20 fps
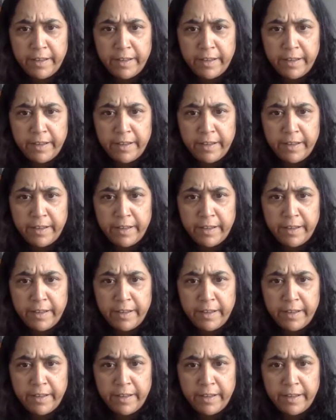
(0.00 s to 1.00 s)
About how it
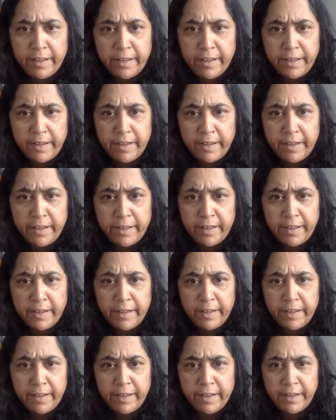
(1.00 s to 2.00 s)
can still be
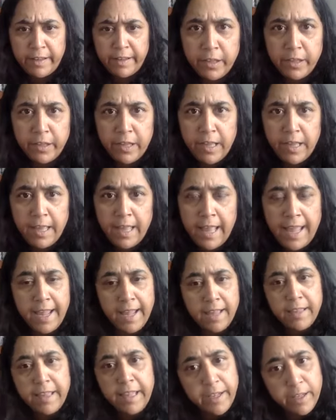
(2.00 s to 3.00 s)
original,
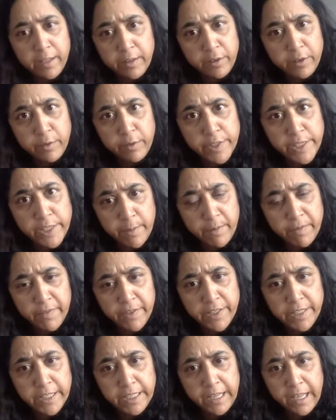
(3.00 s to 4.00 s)
and they can do some of it
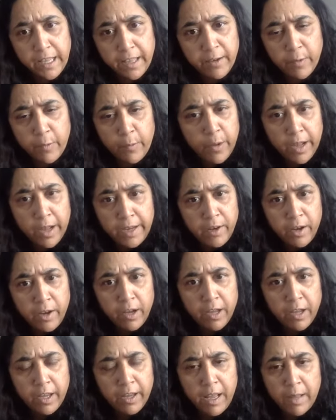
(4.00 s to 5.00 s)
together. Why
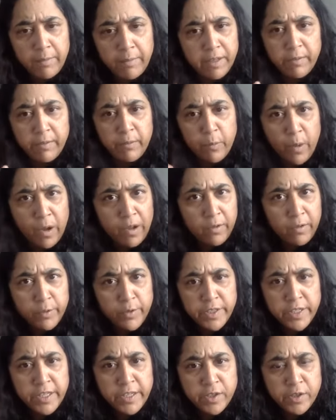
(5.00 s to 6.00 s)
not? I mean, who
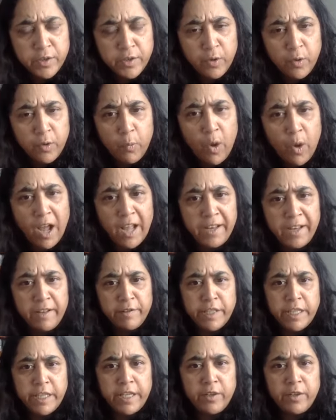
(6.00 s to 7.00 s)
says no? Why do you
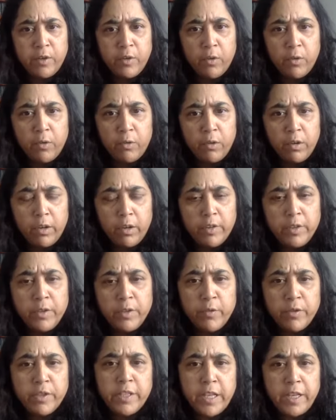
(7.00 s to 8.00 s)
say no?
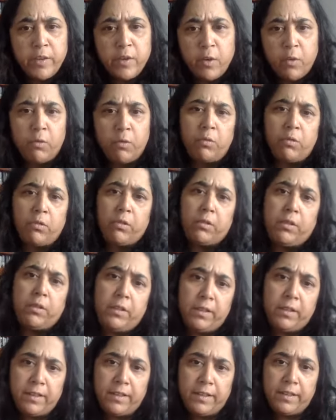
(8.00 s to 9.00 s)
Don't say no.
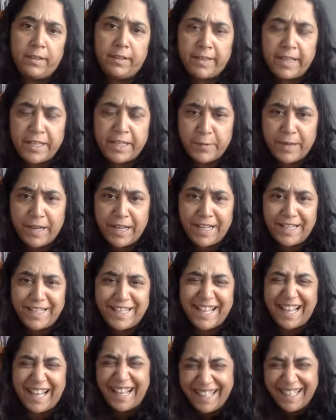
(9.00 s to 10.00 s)
That's what I
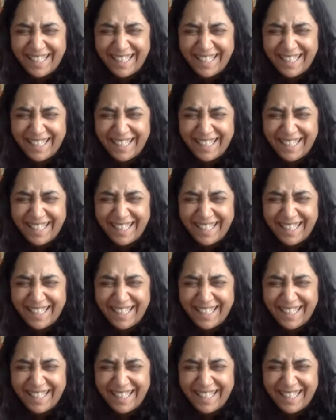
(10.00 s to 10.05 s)
say.